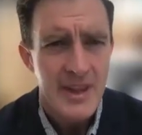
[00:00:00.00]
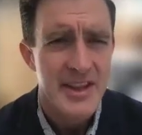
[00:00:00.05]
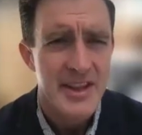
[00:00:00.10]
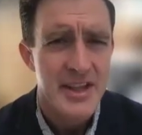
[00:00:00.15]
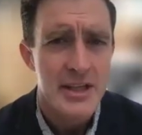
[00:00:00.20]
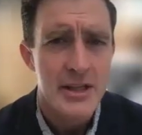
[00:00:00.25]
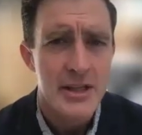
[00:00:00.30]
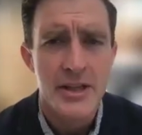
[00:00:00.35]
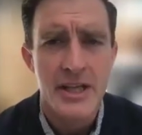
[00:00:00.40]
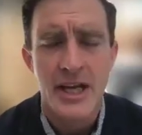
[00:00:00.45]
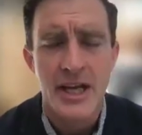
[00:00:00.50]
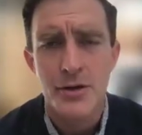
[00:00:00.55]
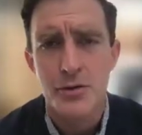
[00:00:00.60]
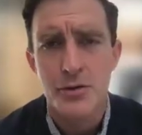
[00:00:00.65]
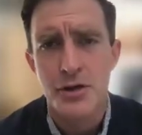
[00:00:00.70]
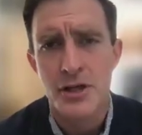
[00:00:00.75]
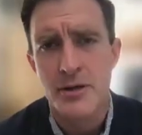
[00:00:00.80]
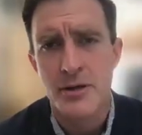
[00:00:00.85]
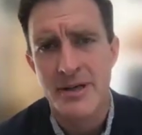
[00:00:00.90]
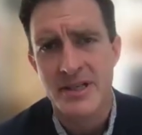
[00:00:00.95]
think that the
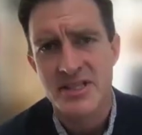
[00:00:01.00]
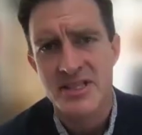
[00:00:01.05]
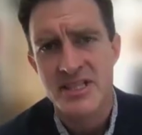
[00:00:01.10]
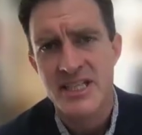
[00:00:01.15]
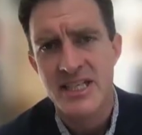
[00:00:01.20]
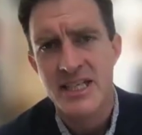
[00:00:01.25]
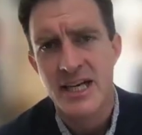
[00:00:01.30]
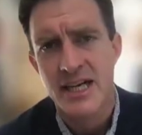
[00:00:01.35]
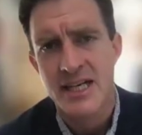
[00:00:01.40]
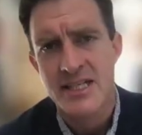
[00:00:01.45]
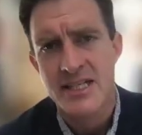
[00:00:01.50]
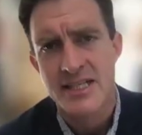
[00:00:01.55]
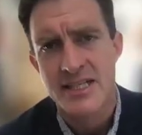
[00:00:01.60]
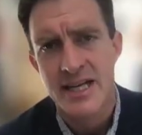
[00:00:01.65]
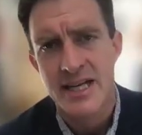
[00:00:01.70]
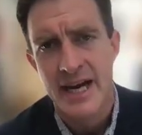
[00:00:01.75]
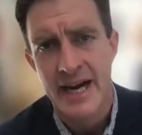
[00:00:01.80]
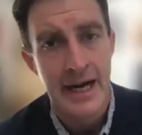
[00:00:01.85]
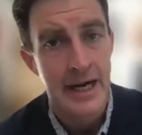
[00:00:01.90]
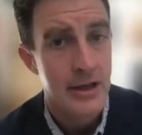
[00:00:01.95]
other thing about CCUS
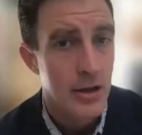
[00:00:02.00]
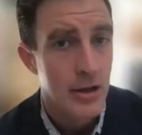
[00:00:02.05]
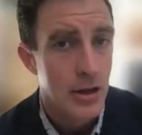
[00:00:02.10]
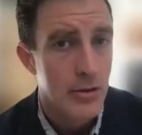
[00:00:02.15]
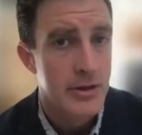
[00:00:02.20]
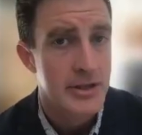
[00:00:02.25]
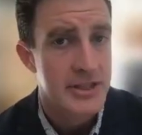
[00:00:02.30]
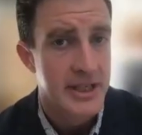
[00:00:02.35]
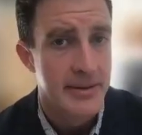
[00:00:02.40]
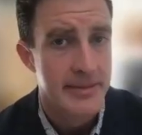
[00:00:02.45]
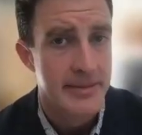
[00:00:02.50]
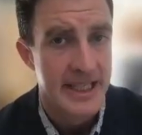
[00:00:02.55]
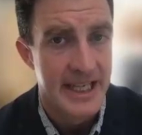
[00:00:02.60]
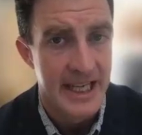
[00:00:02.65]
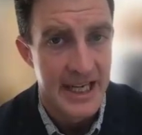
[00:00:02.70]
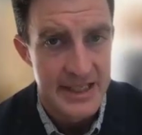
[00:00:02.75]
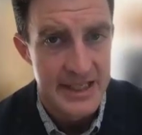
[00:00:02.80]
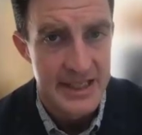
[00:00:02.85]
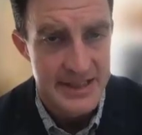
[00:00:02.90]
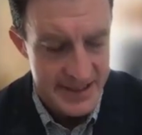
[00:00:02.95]
and low risk
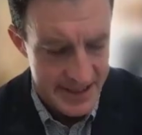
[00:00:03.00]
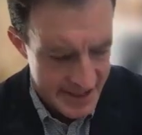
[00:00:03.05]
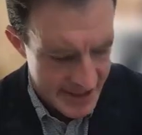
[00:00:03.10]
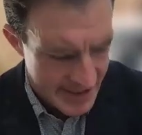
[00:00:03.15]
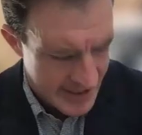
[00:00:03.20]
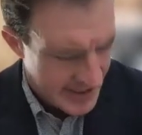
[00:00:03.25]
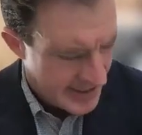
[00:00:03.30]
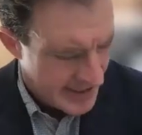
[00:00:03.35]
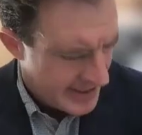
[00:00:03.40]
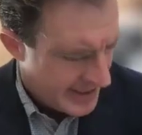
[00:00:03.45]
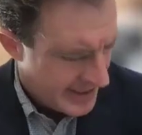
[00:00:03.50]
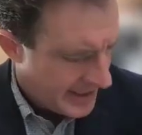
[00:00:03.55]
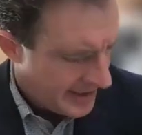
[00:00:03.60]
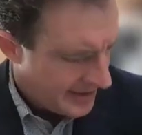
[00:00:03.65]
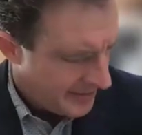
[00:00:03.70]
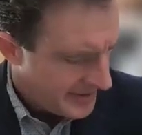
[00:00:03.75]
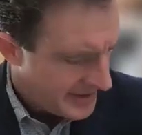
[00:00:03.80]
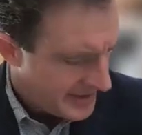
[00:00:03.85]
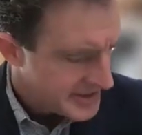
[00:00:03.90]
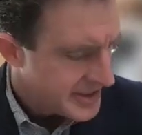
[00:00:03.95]
MDS
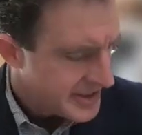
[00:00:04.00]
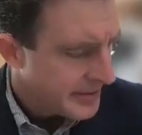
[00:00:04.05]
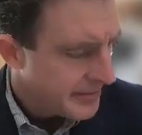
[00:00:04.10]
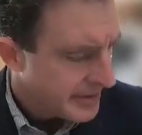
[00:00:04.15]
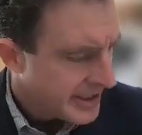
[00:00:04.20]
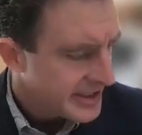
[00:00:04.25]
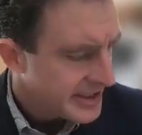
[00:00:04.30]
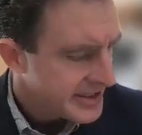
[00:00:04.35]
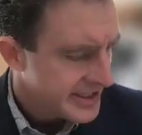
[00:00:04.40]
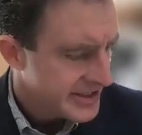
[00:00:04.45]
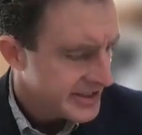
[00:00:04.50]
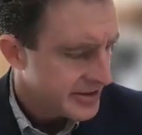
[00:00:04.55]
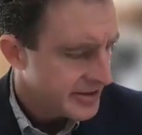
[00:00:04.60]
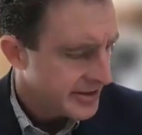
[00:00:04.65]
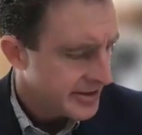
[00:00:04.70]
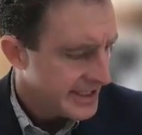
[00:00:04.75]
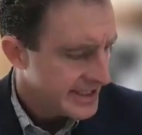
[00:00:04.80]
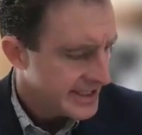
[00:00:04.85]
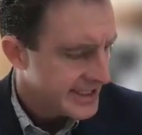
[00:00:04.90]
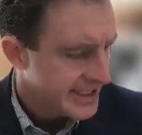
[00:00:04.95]
is that because these
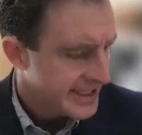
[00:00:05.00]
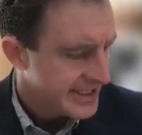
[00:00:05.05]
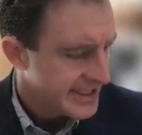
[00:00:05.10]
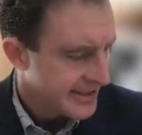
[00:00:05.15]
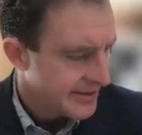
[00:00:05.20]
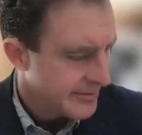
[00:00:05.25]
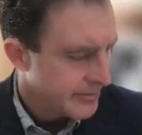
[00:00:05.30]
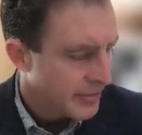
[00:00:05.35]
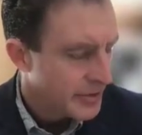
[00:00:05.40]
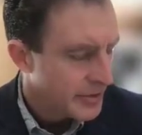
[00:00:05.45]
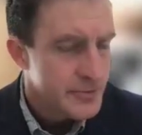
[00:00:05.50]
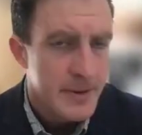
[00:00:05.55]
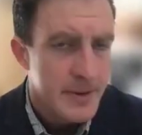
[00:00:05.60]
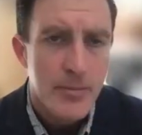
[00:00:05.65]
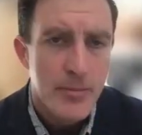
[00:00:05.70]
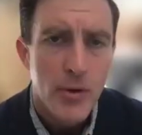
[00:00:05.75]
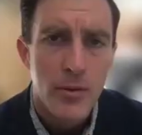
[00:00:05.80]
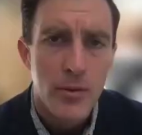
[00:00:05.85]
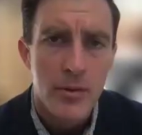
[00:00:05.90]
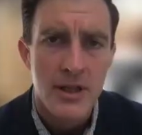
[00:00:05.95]
are entities that most
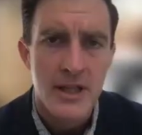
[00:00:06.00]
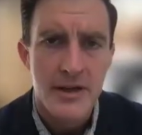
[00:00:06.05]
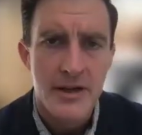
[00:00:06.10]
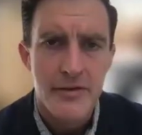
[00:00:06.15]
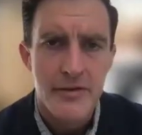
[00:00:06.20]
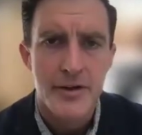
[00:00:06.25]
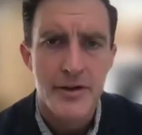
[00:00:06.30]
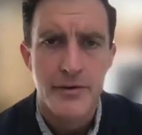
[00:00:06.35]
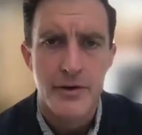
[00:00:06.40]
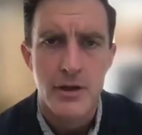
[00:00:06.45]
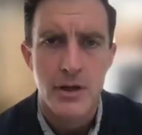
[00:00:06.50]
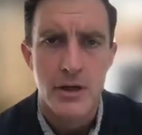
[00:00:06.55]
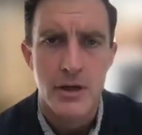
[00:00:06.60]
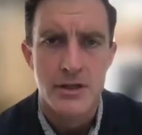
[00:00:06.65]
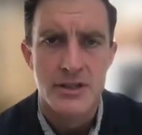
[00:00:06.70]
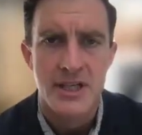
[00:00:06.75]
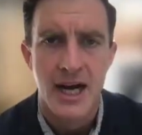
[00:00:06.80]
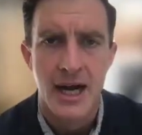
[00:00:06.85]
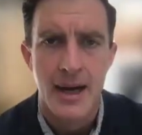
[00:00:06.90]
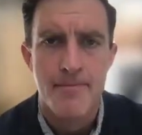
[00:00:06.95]
people will live with for a
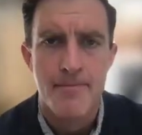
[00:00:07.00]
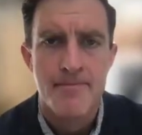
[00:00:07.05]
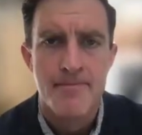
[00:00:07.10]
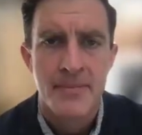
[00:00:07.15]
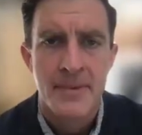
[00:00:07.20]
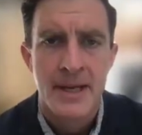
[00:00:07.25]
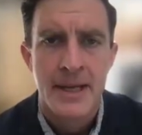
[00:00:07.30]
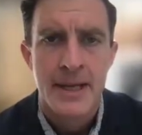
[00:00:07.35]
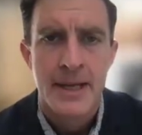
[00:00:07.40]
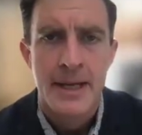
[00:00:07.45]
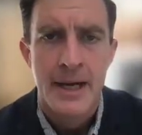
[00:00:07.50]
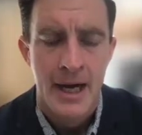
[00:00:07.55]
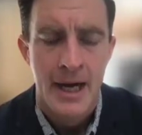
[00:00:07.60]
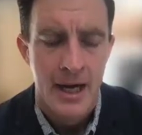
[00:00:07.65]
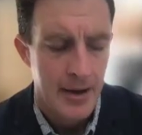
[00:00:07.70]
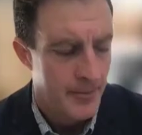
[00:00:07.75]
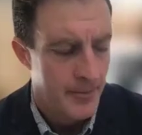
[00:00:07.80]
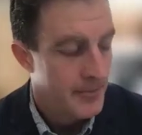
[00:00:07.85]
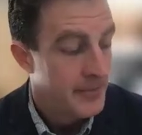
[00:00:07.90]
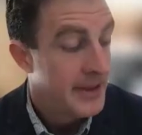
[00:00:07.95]
long time,
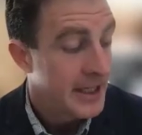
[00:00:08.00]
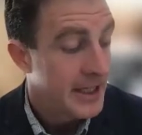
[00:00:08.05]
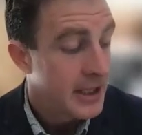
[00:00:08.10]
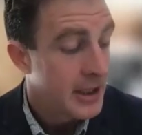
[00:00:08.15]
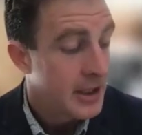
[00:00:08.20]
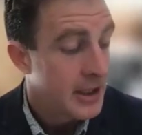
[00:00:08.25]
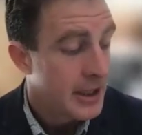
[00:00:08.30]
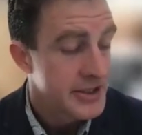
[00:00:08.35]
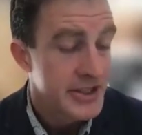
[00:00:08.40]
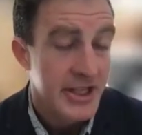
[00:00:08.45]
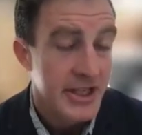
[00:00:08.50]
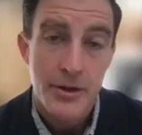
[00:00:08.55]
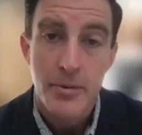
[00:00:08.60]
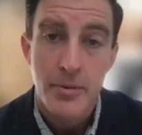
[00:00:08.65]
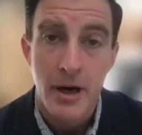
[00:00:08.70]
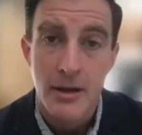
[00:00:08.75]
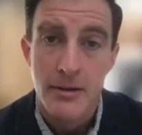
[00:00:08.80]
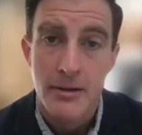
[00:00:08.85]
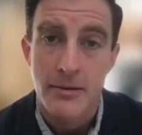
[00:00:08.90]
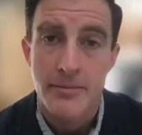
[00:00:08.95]
they can cause other
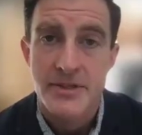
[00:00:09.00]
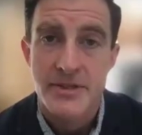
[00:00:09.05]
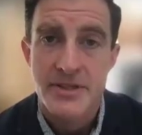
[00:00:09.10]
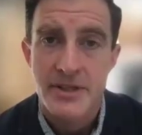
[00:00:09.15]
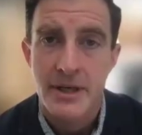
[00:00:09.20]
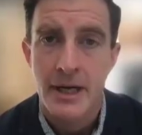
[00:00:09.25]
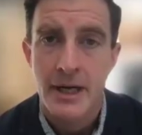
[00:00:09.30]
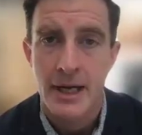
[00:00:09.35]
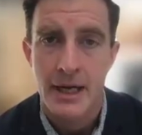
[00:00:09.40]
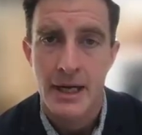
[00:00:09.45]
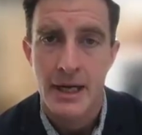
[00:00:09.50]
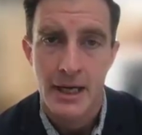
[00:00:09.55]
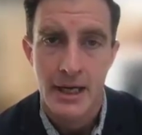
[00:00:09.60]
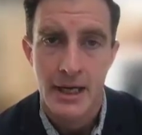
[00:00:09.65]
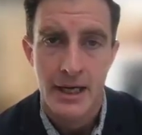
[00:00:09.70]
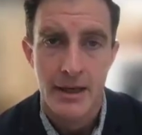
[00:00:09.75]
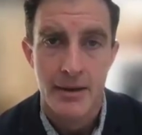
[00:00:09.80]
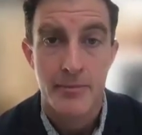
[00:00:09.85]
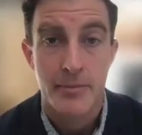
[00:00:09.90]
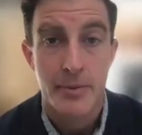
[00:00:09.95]
problems.
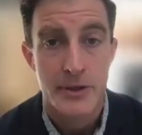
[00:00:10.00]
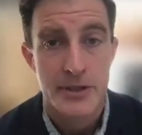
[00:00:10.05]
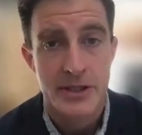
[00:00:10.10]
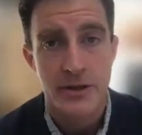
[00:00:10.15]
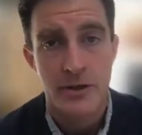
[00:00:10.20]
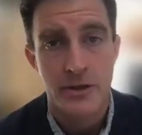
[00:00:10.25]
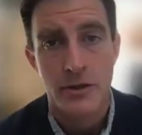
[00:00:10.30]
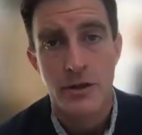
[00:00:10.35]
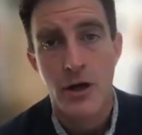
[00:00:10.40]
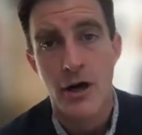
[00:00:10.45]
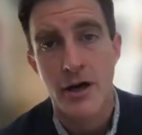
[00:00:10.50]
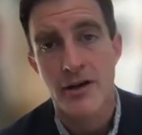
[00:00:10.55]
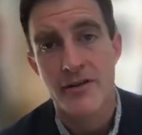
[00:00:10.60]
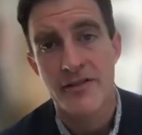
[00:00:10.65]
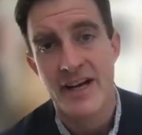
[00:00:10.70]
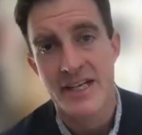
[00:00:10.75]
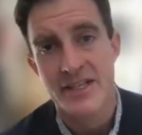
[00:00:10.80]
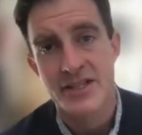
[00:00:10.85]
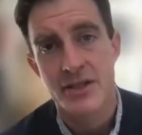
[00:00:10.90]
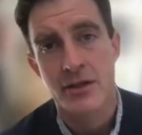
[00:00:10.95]
In particular,
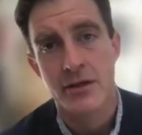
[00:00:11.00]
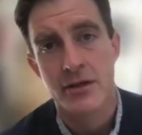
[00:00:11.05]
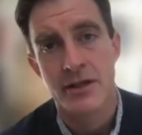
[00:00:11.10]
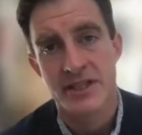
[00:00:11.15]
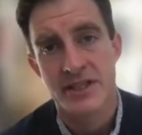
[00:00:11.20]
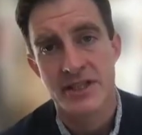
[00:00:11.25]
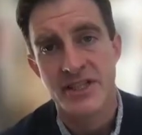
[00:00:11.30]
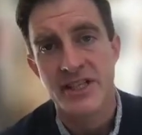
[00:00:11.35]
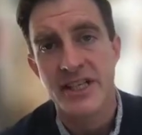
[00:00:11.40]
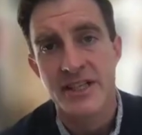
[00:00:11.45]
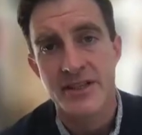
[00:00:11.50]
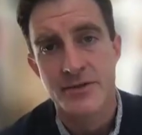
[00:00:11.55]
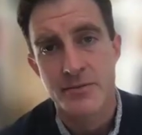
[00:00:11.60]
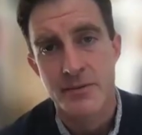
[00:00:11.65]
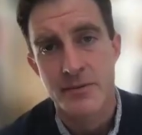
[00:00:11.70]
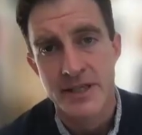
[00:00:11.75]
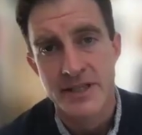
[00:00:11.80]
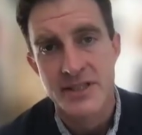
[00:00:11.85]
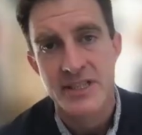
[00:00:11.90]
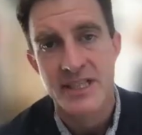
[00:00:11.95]
cardiovascular disease
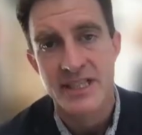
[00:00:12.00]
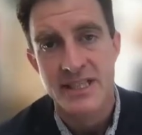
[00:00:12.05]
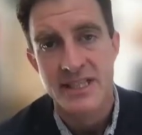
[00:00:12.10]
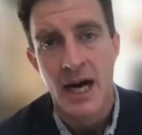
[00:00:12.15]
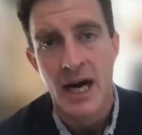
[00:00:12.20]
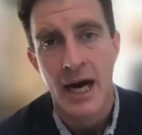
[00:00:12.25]
risk is